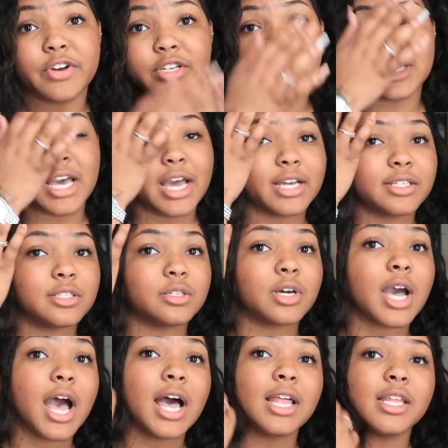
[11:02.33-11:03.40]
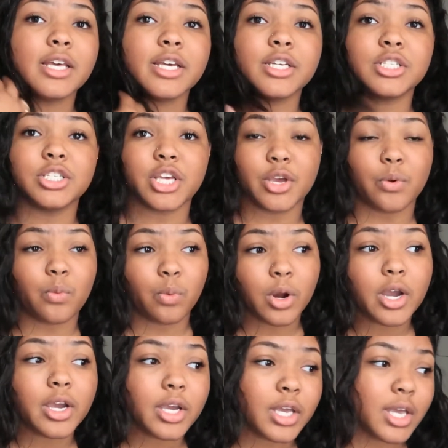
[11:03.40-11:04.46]
first got into college and
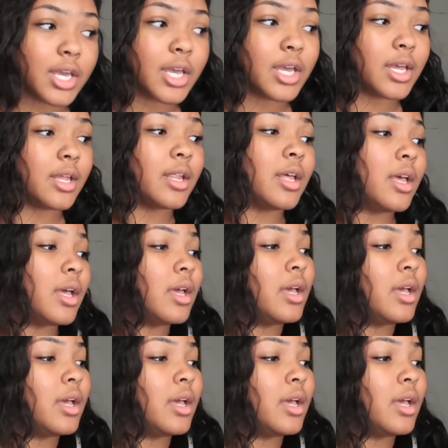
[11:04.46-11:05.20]
working.